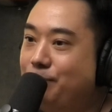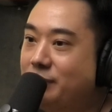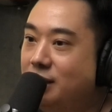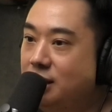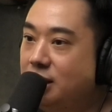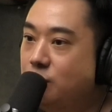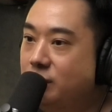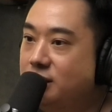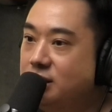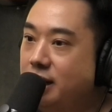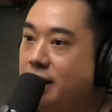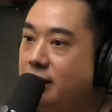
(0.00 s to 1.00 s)
a liquid
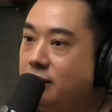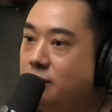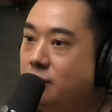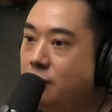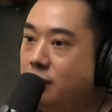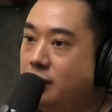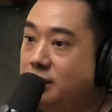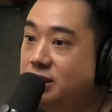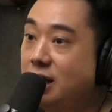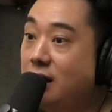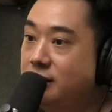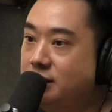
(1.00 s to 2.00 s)
state, or a
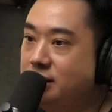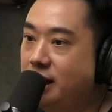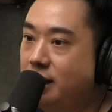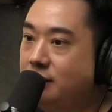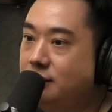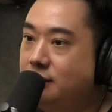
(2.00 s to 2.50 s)
solid state,